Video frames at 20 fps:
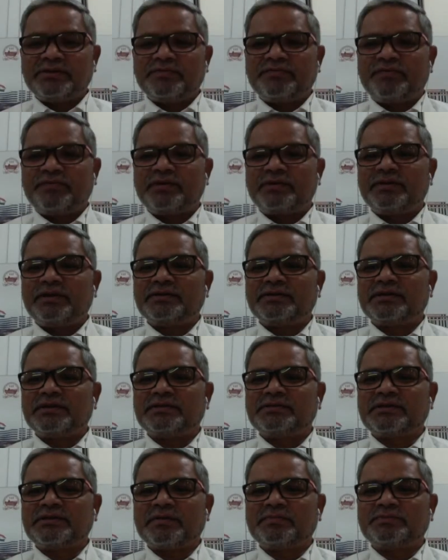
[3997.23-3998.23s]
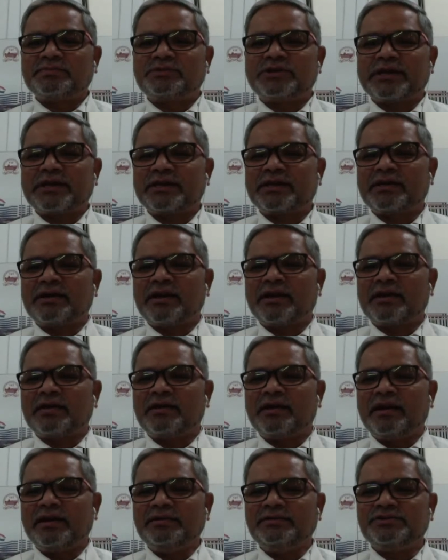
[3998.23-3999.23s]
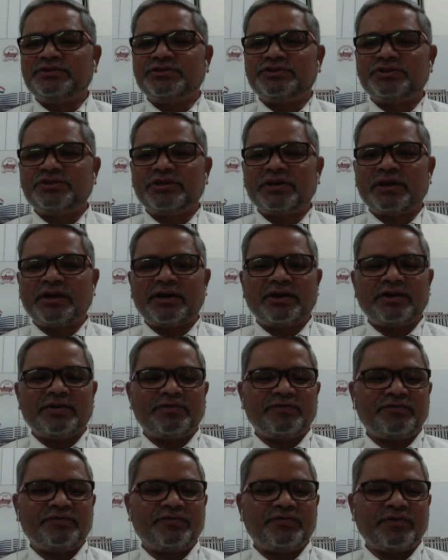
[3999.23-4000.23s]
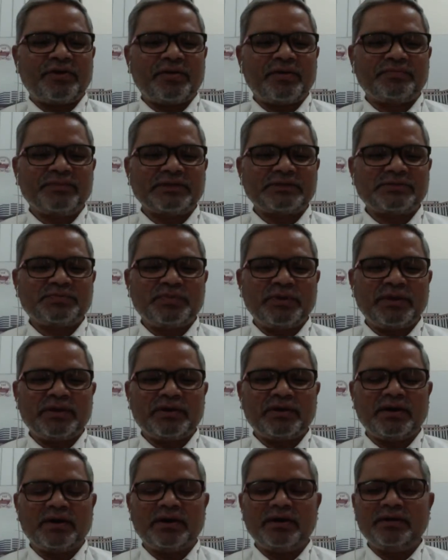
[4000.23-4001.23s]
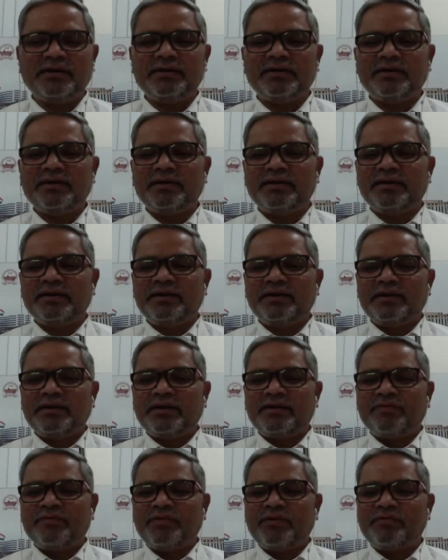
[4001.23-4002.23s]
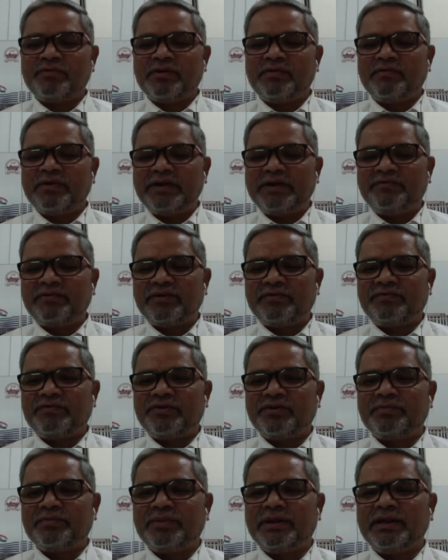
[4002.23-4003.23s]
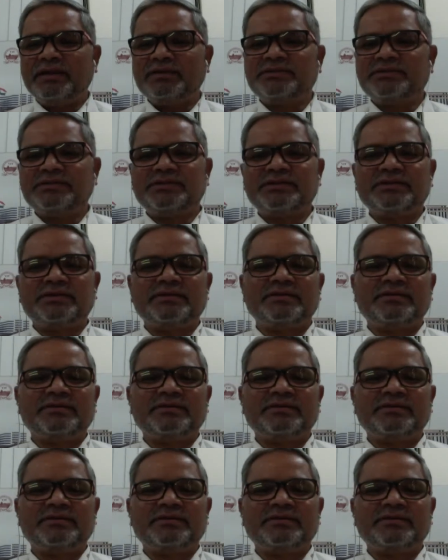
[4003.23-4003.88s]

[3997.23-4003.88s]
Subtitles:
if there's some technical glitch from the speaker. We will wait for a few minutes.